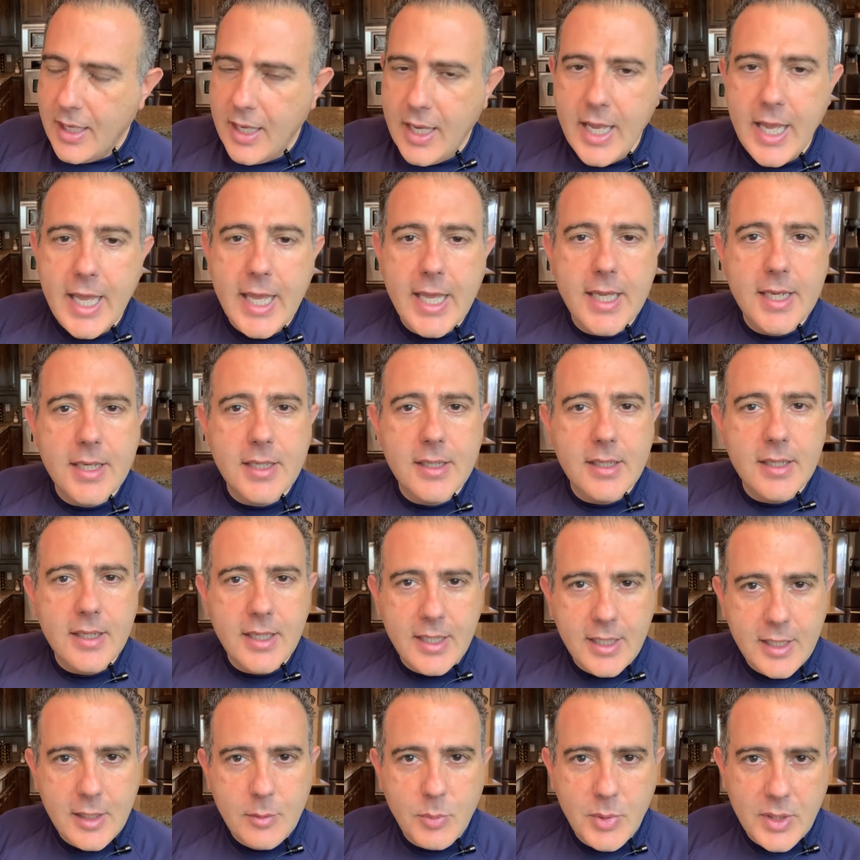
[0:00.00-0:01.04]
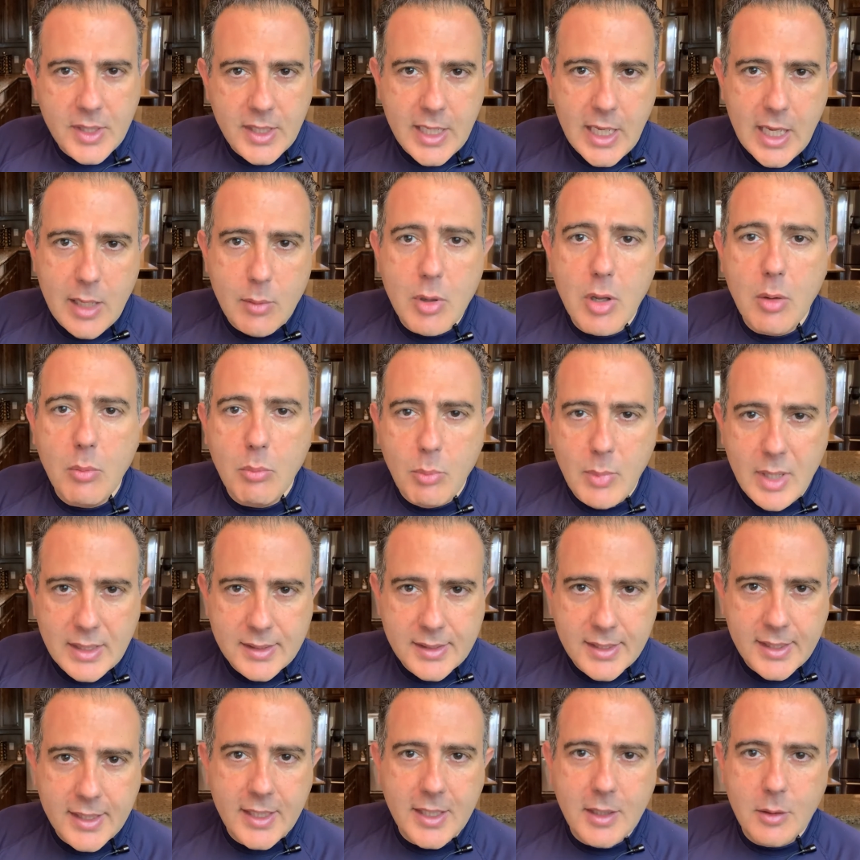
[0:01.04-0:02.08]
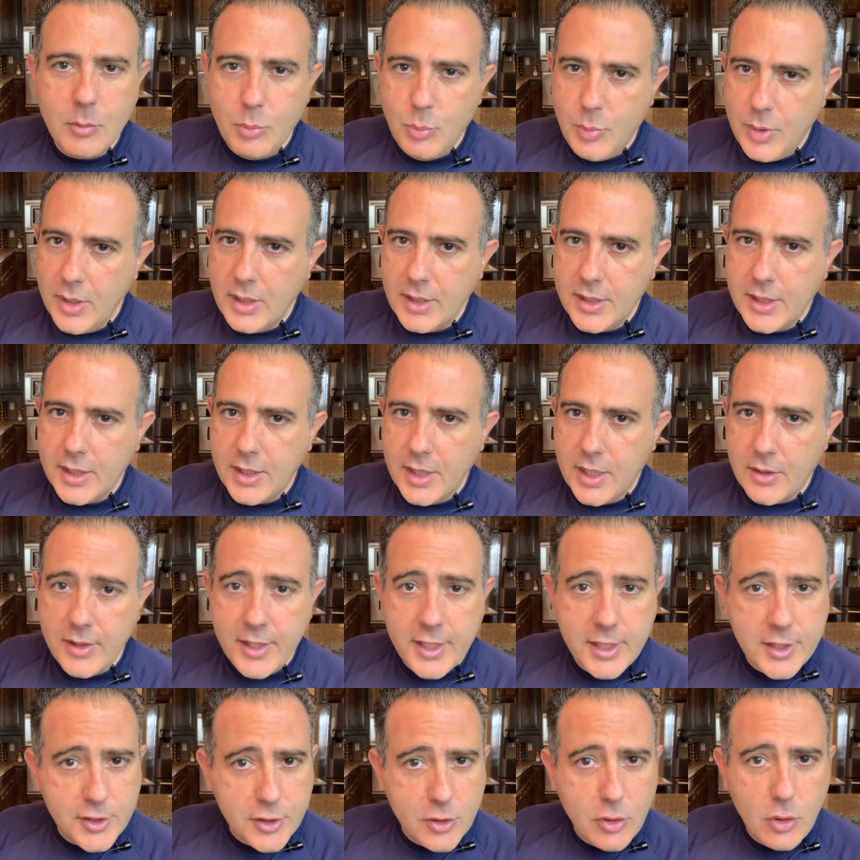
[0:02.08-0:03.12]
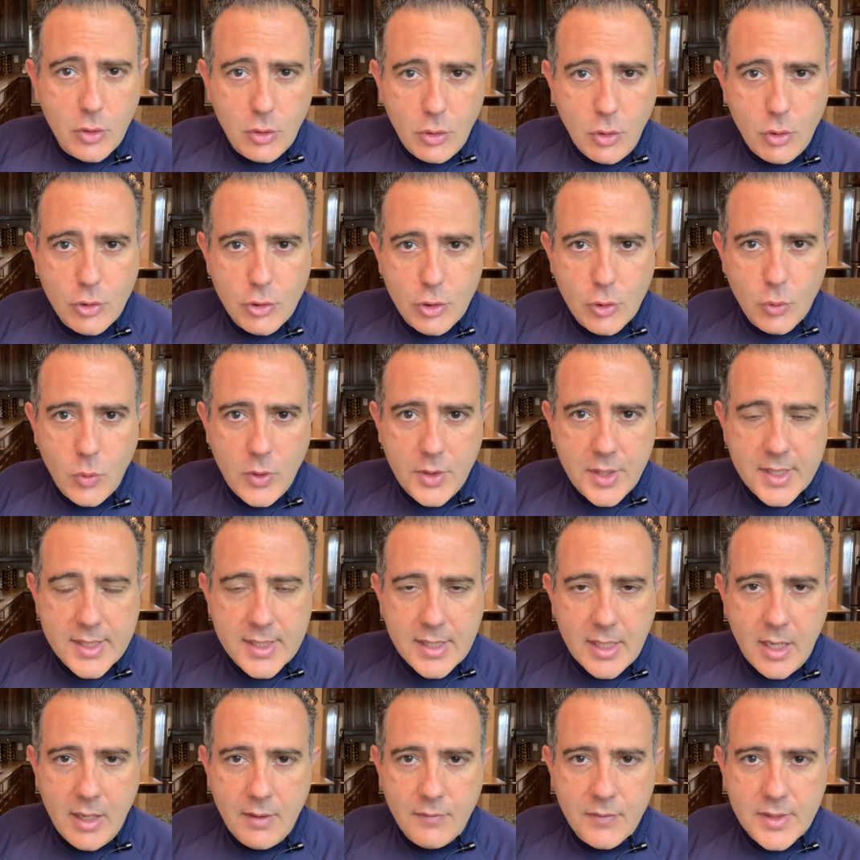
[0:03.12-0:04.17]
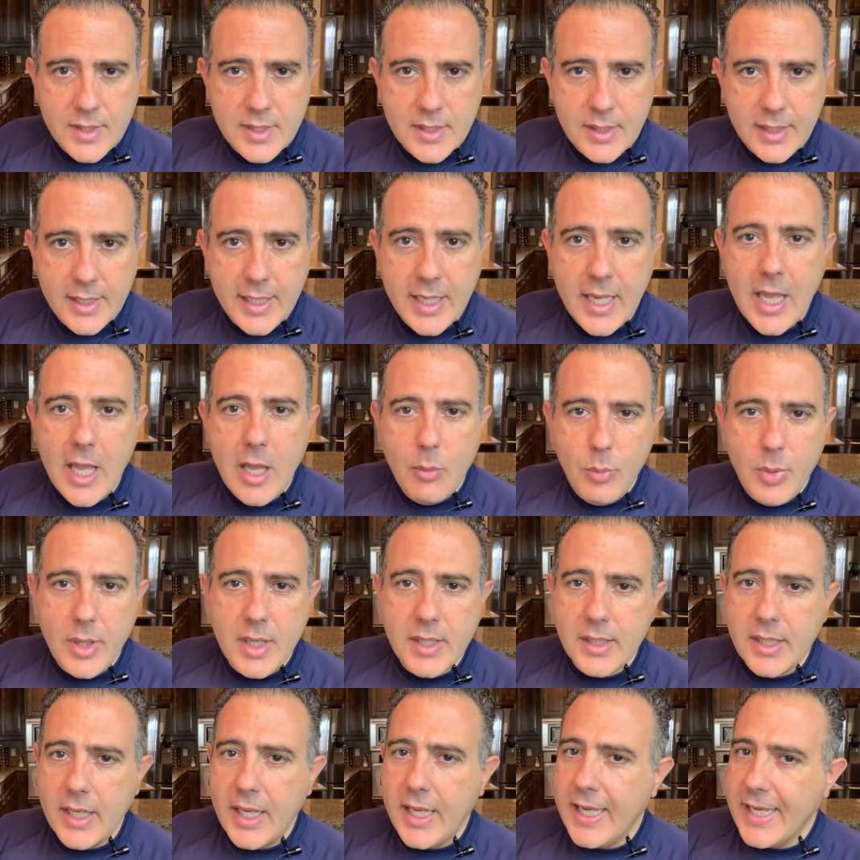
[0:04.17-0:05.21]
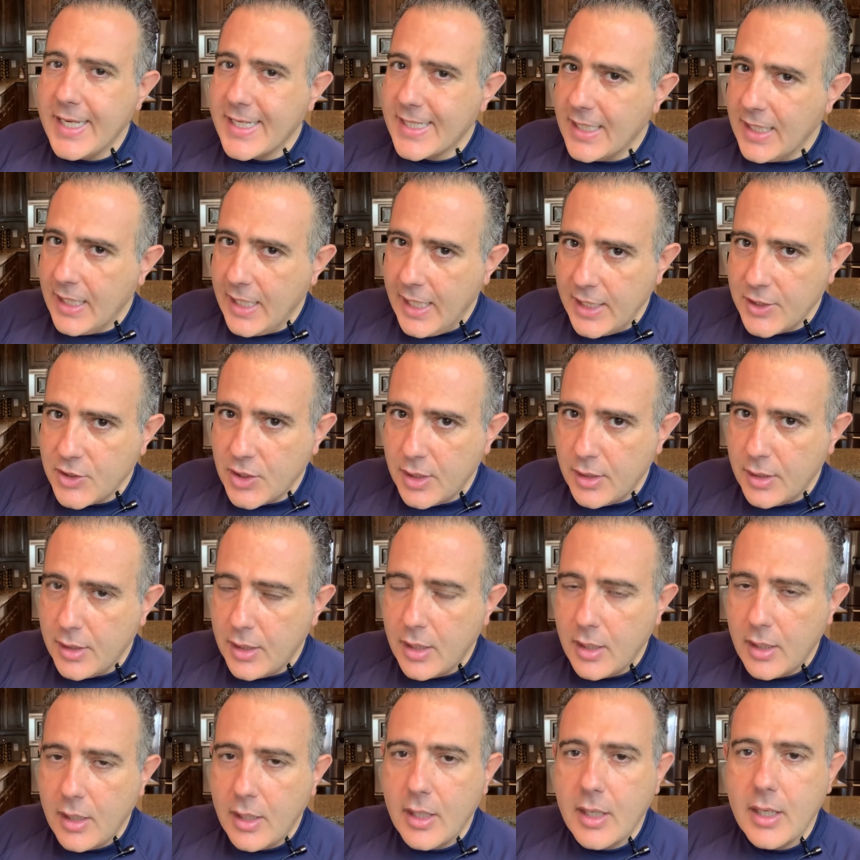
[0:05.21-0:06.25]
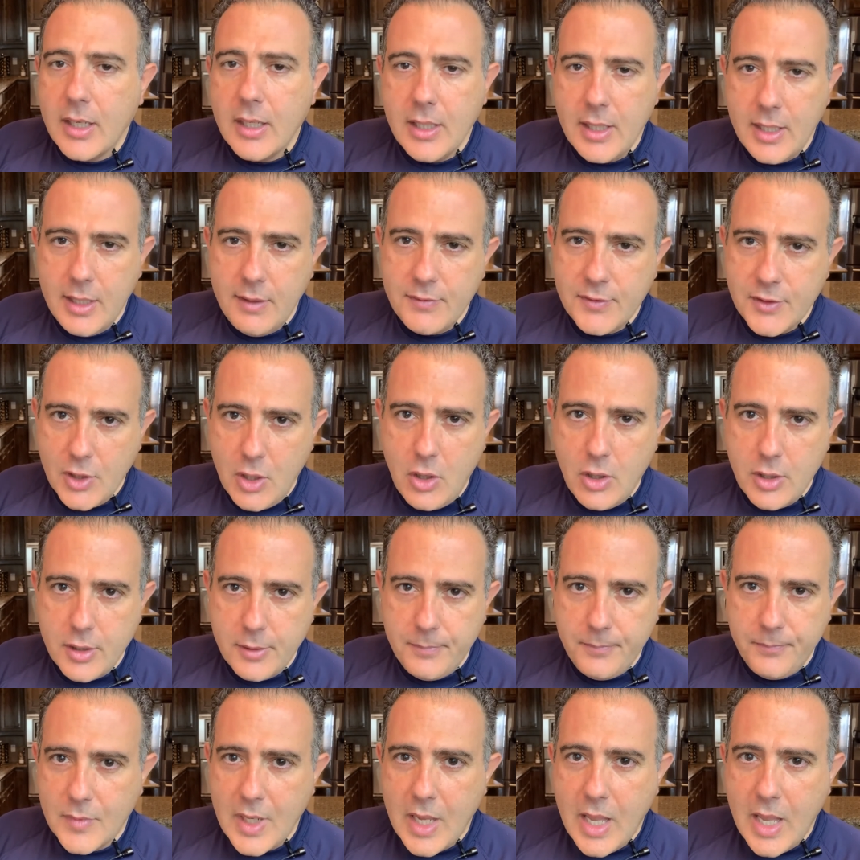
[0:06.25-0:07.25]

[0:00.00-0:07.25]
and he became multi-billionaire. He's no longer with us, obviously, but his legend lives on.